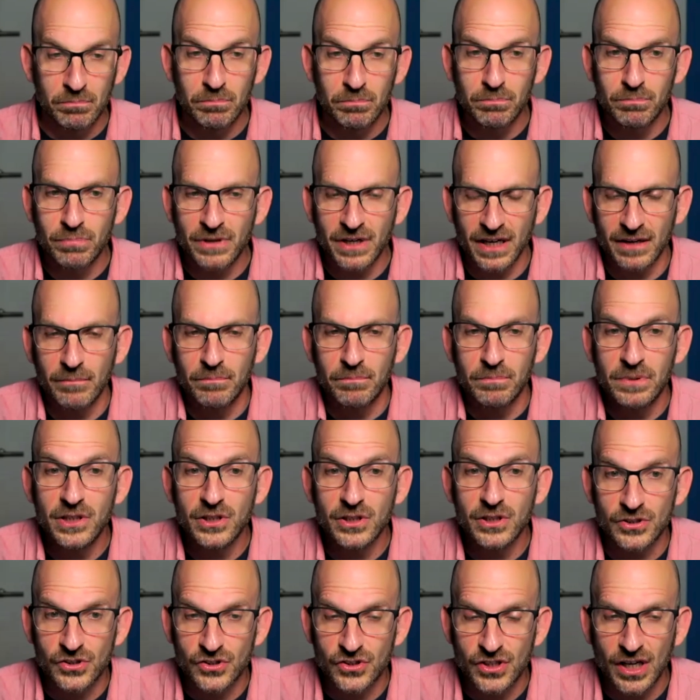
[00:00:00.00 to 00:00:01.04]
kind of be
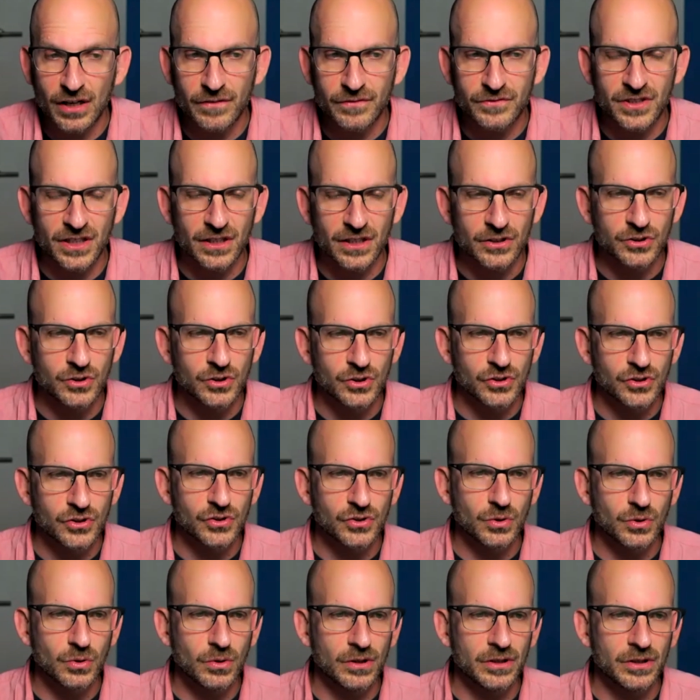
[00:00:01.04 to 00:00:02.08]
yourself, tell your
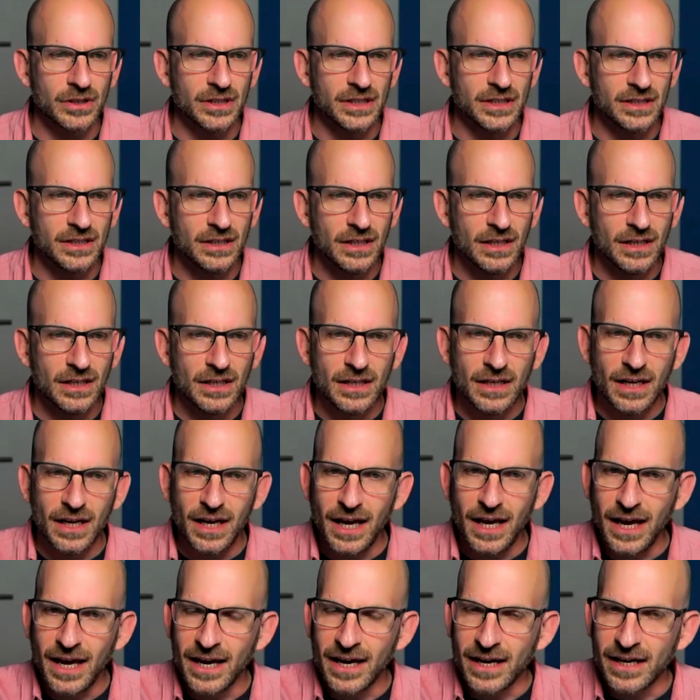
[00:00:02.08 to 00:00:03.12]
story,
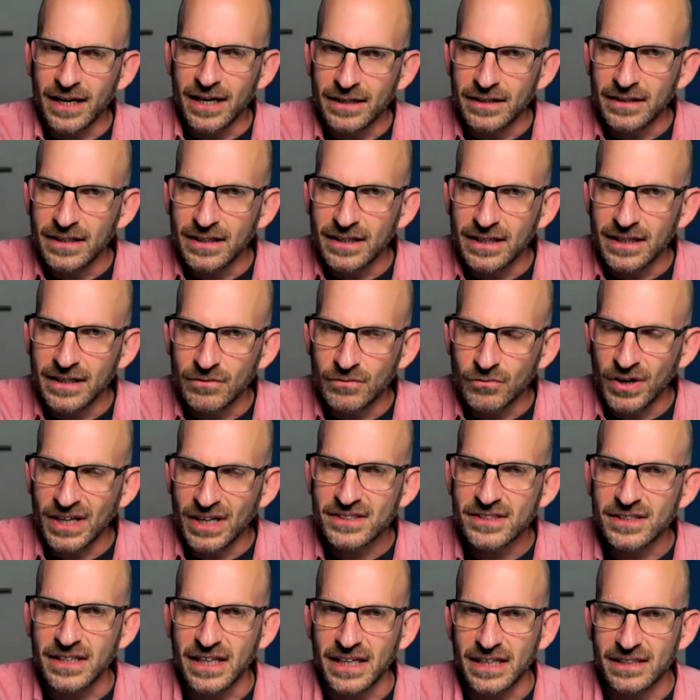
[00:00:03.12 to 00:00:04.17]
and it
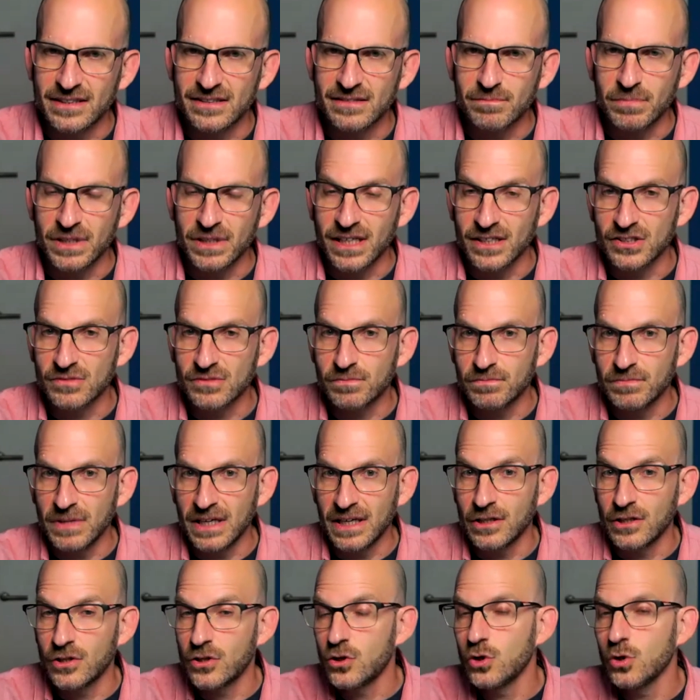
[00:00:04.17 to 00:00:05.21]
resonates because it
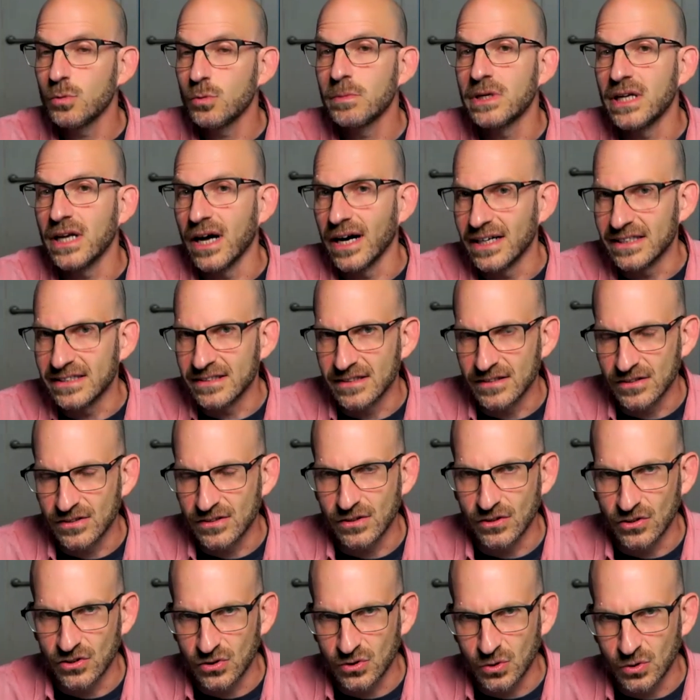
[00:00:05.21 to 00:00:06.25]
humanizes the
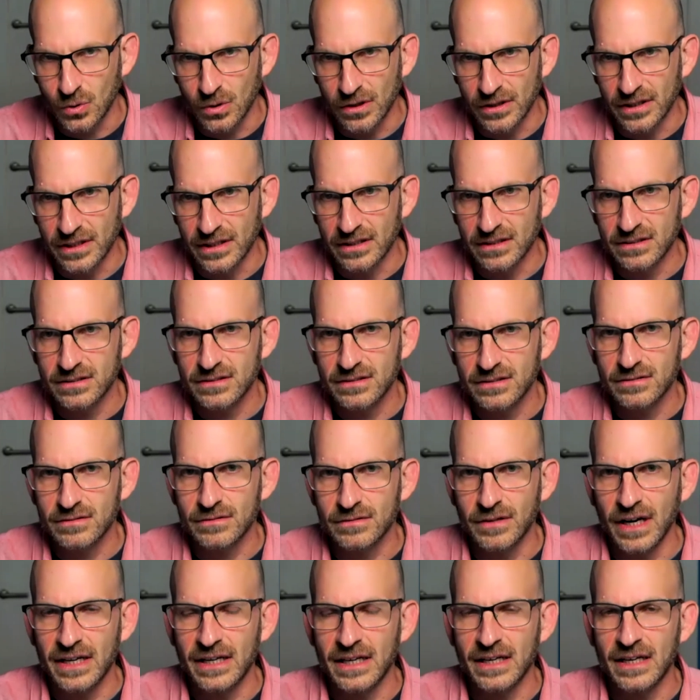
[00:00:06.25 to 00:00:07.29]
story,
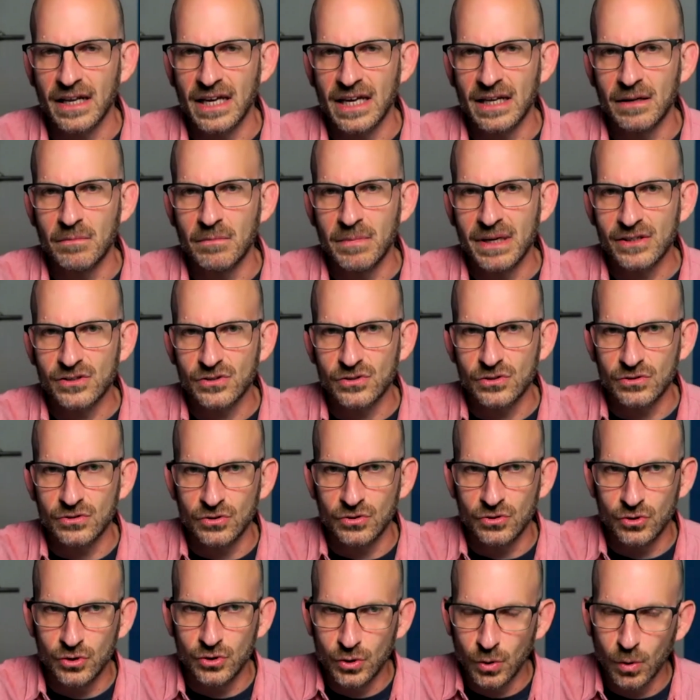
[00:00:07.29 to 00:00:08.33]
right? It makes
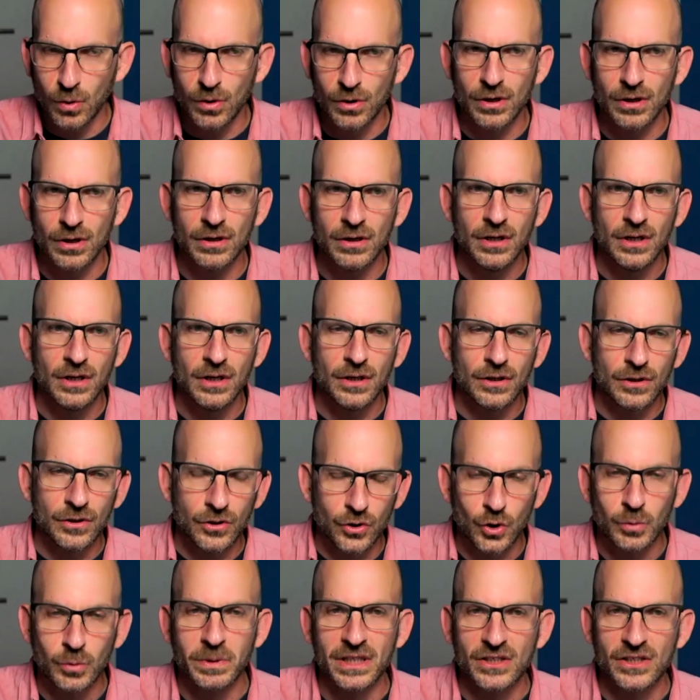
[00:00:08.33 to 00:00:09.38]
your
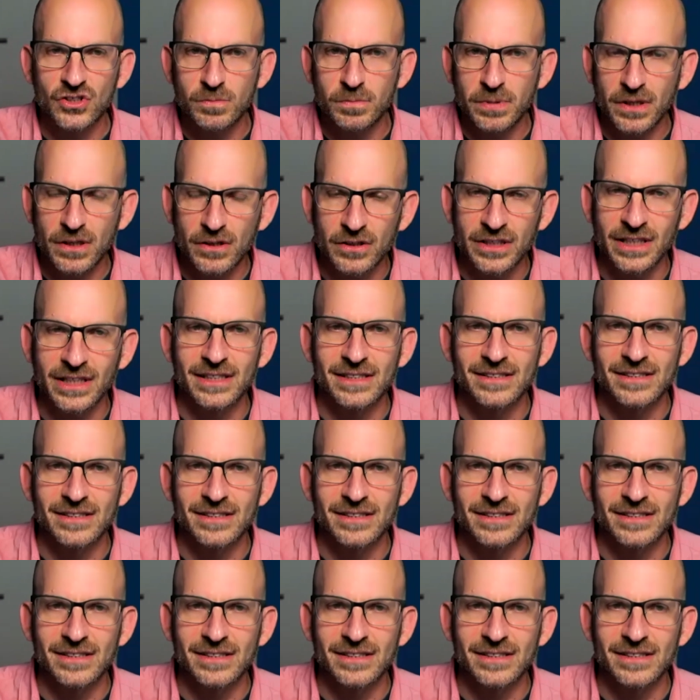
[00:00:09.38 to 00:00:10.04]
human experience